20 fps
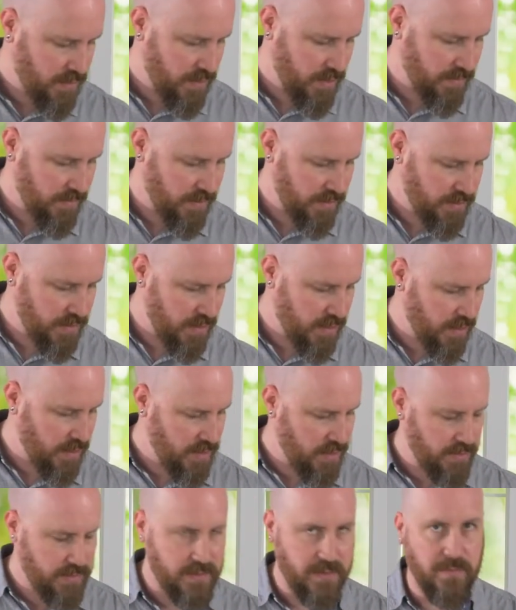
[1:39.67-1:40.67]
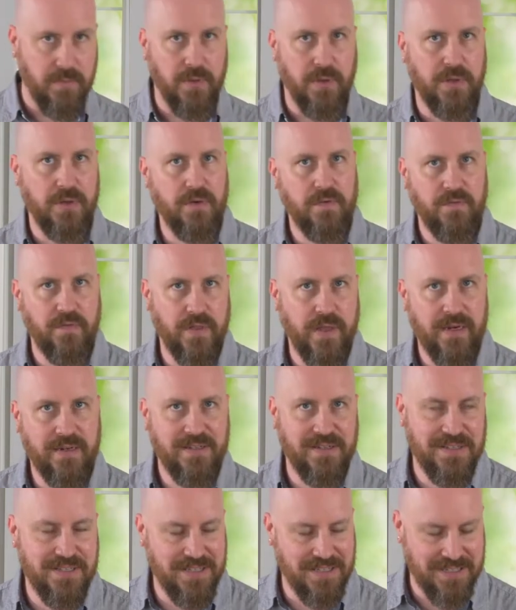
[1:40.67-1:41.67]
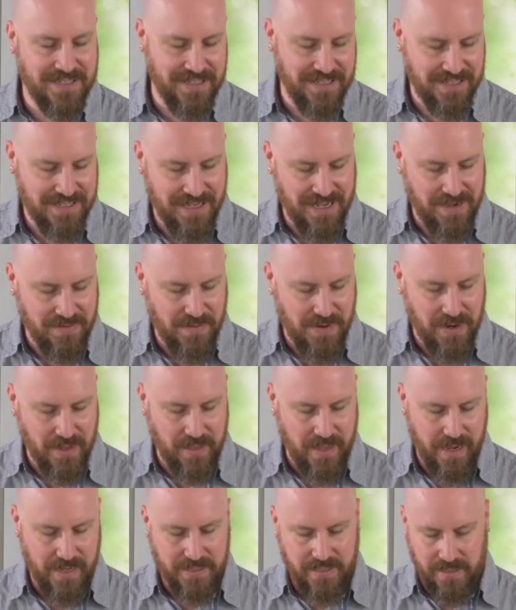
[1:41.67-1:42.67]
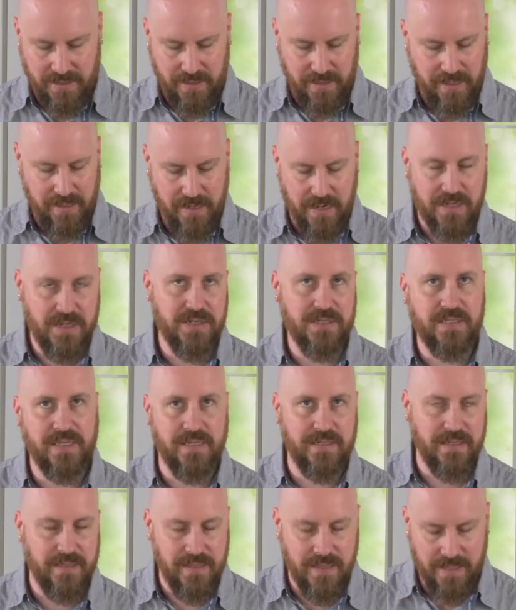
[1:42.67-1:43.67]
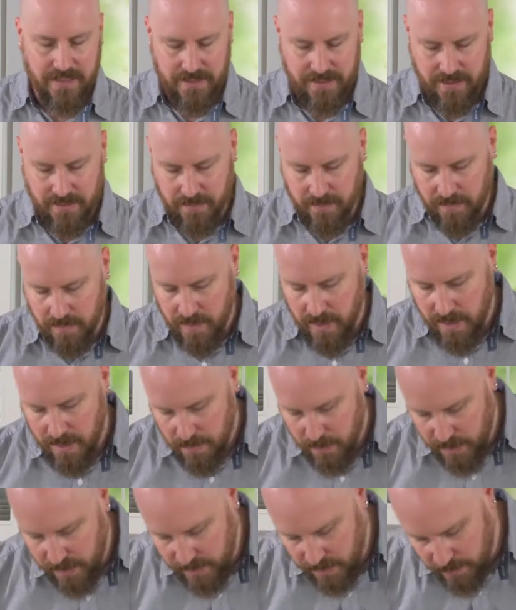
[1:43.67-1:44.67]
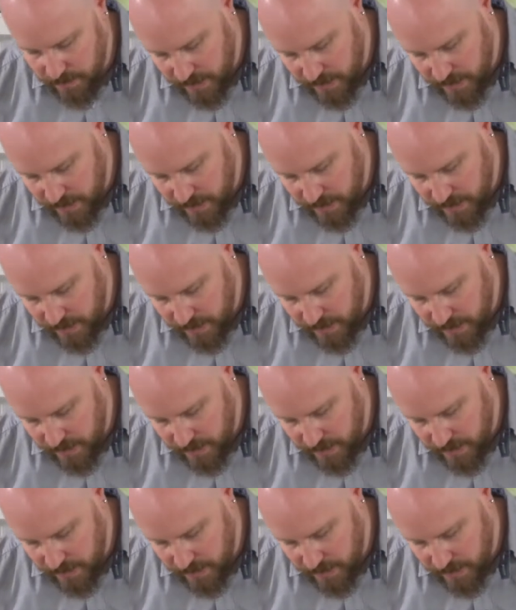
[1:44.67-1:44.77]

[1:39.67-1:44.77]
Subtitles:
I'm gonna take some blue flood consistency royal icing, and again, I just tinted this and put it in the